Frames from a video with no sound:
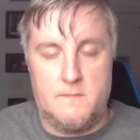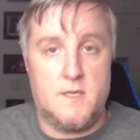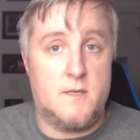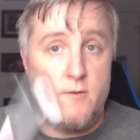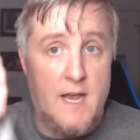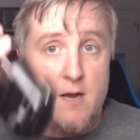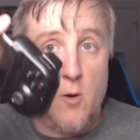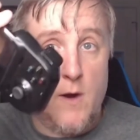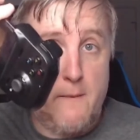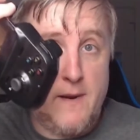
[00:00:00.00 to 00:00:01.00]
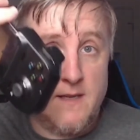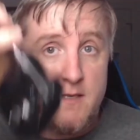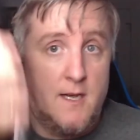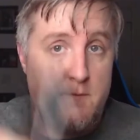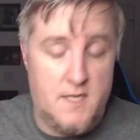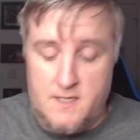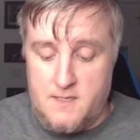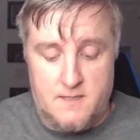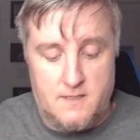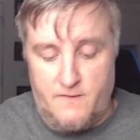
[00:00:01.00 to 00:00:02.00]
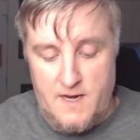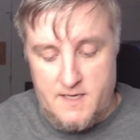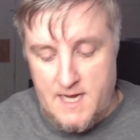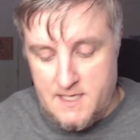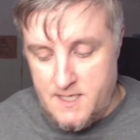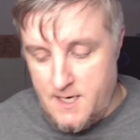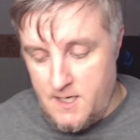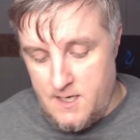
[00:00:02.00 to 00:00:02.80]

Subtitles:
So yeah, go ahead and pick this up. It's fantastic.